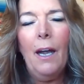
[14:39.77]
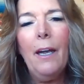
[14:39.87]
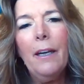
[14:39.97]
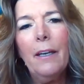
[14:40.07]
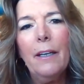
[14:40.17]

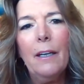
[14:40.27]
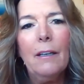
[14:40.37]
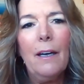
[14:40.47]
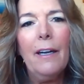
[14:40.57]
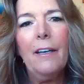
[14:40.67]
hey,
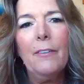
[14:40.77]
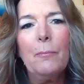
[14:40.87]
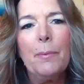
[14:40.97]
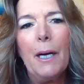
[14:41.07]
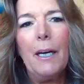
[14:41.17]
I have
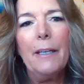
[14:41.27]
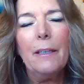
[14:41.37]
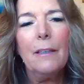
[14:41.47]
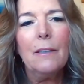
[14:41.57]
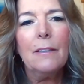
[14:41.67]
a
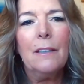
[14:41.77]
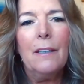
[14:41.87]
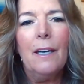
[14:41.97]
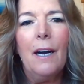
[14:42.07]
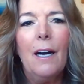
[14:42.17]
buyer.
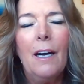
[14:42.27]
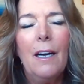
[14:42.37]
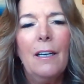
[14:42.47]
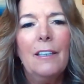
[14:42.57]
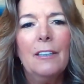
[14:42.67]

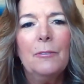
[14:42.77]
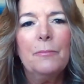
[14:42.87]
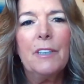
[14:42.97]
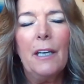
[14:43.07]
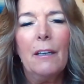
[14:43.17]

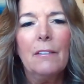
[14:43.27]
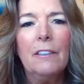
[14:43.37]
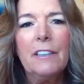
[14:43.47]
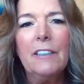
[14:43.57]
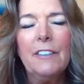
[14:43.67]
Um, they're
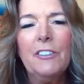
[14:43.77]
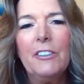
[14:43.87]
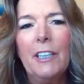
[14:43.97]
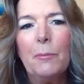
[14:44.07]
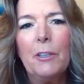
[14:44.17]
looking in
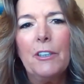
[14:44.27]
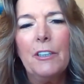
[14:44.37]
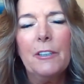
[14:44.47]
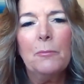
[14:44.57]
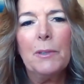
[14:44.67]
your
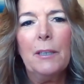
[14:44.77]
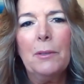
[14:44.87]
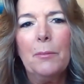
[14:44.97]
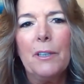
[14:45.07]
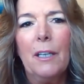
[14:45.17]
neighborhood, and blah
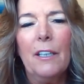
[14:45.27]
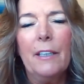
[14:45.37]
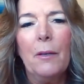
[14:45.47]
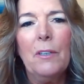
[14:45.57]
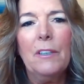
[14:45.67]
blah blah.
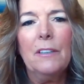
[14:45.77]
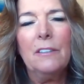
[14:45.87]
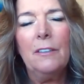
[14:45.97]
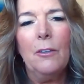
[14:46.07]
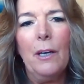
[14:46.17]
And I want
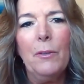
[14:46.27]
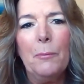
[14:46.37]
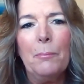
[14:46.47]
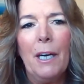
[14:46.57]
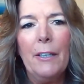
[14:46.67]
to, you know, I
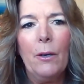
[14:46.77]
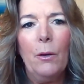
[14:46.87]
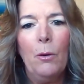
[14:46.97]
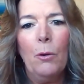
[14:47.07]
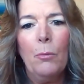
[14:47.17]
want to buy your
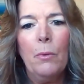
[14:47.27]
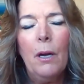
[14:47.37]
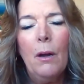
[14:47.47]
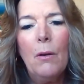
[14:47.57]
home.